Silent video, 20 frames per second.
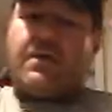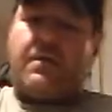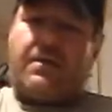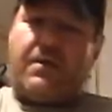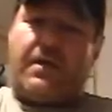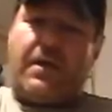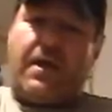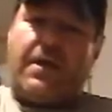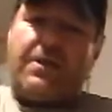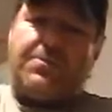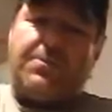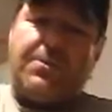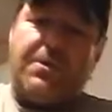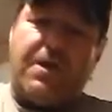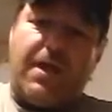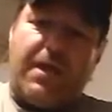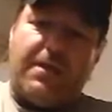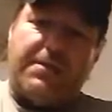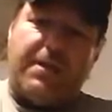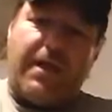
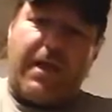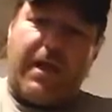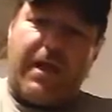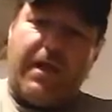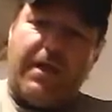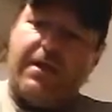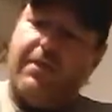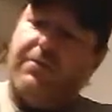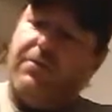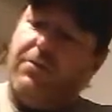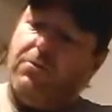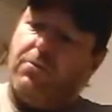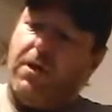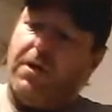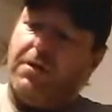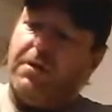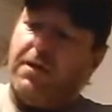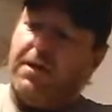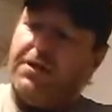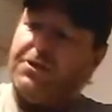HPA tank if you run
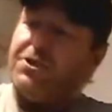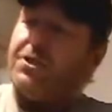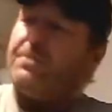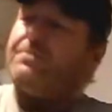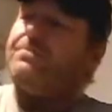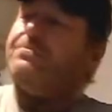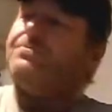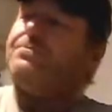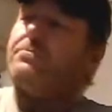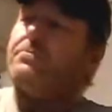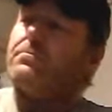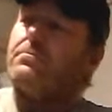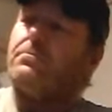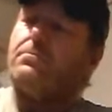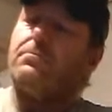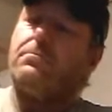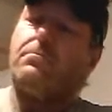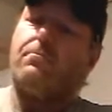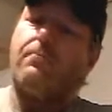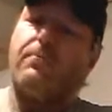a Ninja.
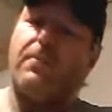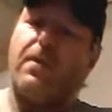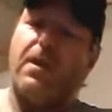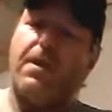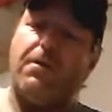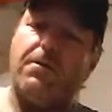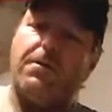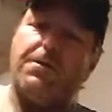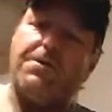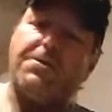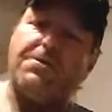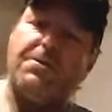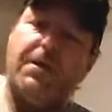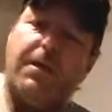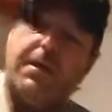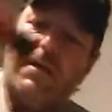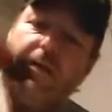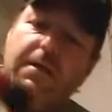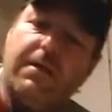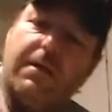Here is
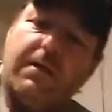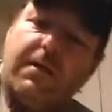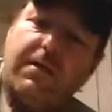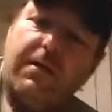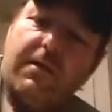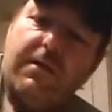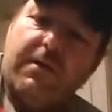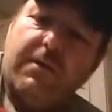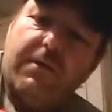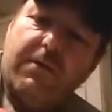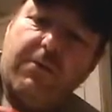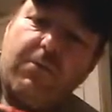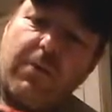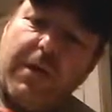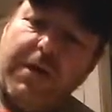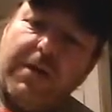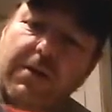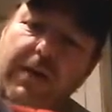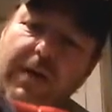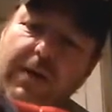the
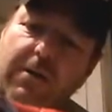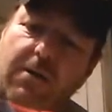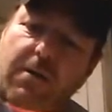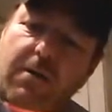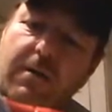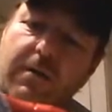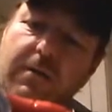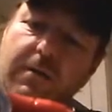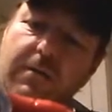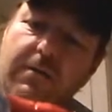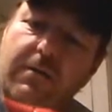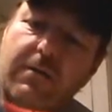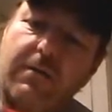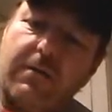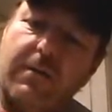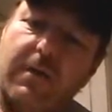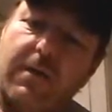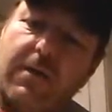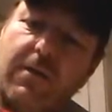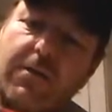regulator
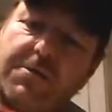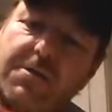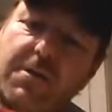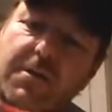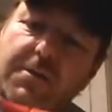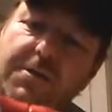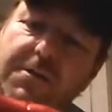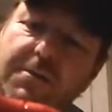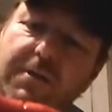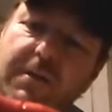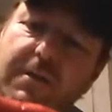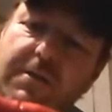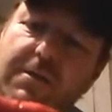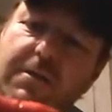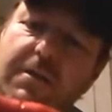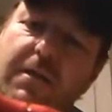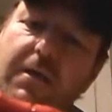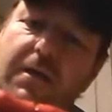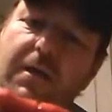that goes onto it.